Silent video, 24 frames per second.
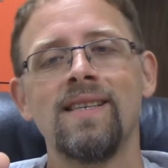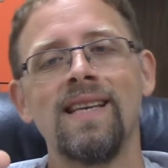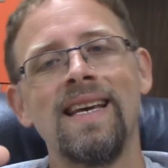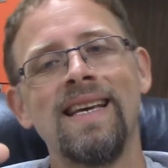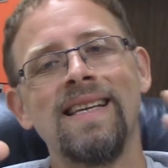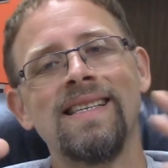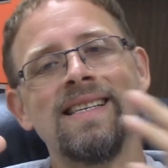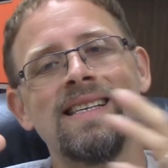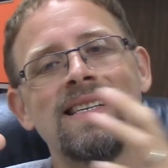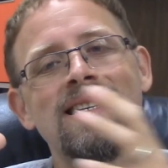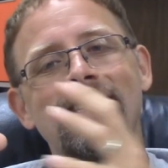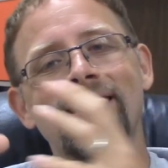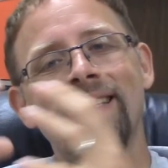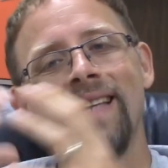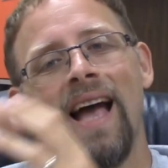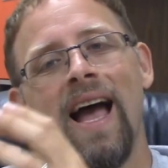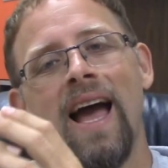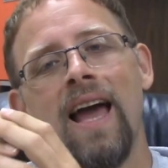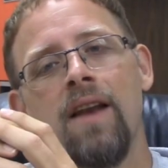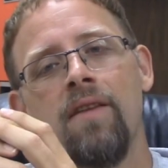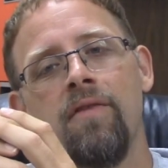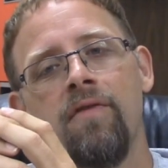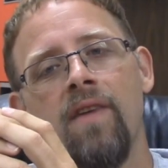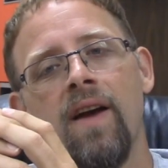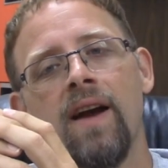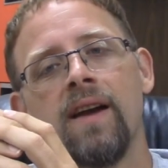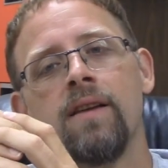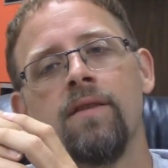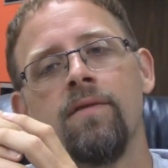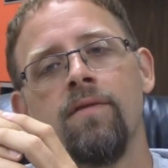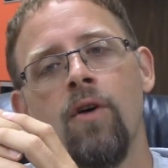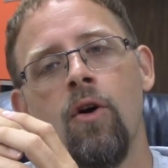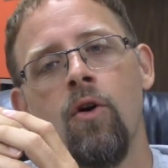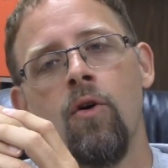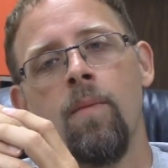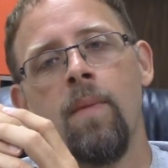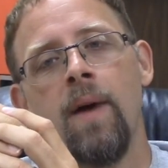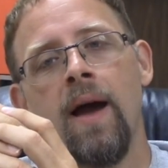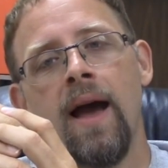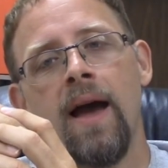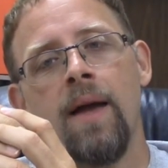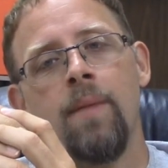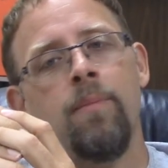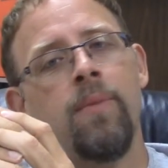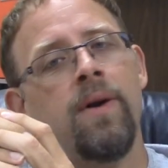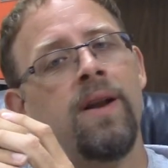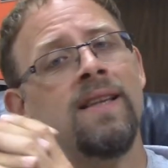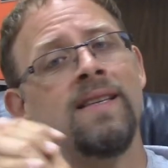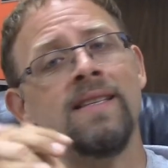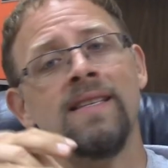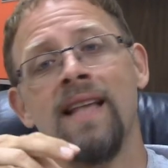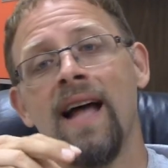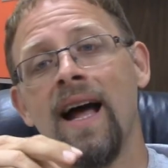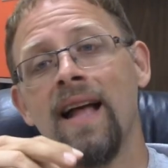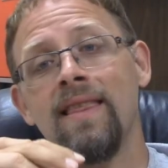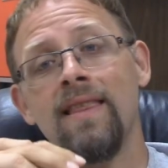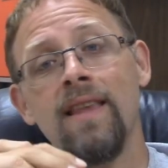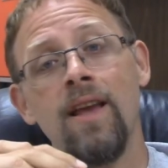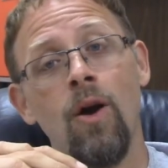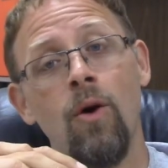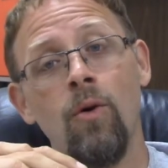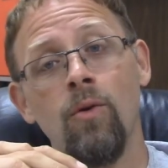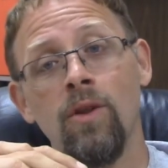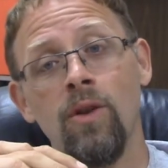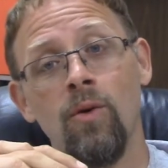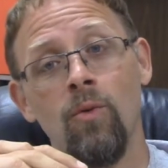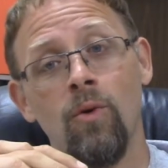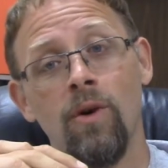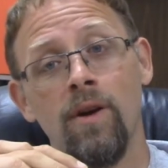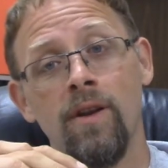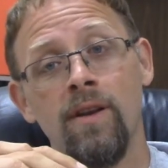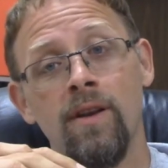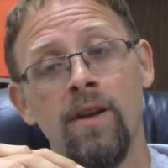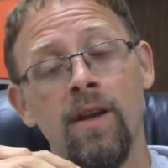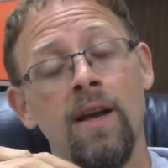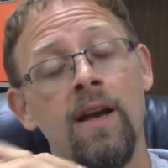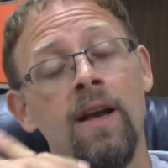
is a side effect of O M A D, but it's not the only one.